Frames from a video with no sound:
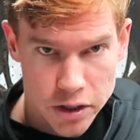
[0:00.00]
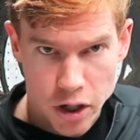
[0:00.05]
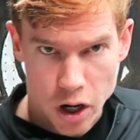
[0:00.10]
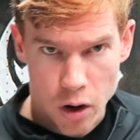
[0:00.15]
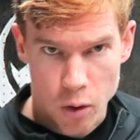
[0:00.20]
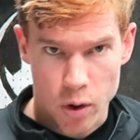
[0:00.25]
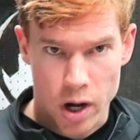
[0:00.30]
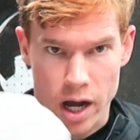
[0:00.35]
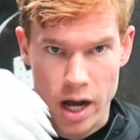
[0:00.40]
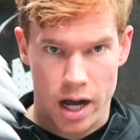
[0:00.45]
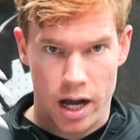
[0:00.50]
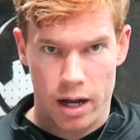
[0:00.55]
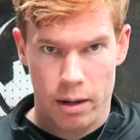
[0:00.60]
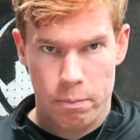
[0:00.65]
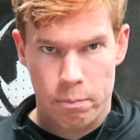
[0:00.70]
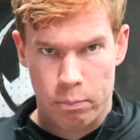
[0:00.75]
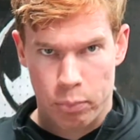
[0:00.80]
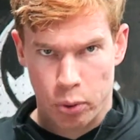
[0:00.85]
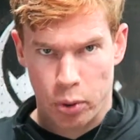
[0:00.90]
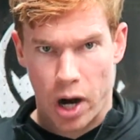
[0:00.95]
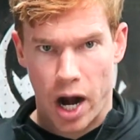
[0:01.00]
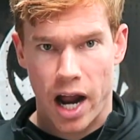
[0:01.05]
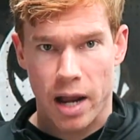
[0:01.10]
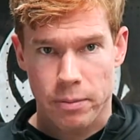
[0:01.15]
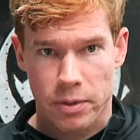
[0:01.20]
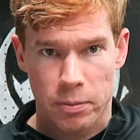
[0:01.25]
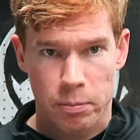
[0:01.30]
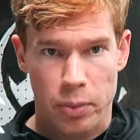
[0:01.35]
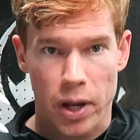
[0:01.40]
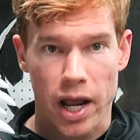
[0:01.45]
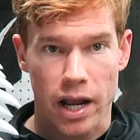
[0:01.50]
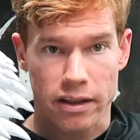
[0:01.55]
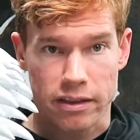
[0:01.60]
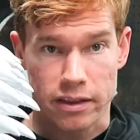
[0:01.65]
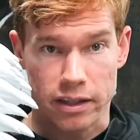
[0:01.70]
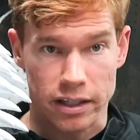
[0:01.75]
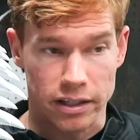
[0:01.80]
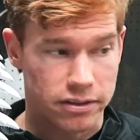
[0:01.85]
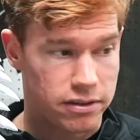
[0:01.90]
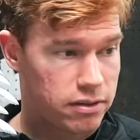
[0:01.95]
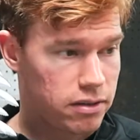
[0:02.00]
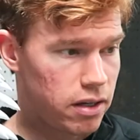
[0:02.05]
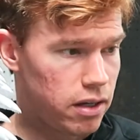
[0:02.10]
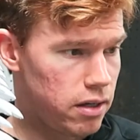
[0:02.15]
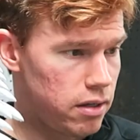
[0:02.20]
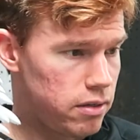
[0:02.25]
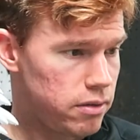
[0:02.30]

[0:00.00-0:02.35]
go prime and paint these.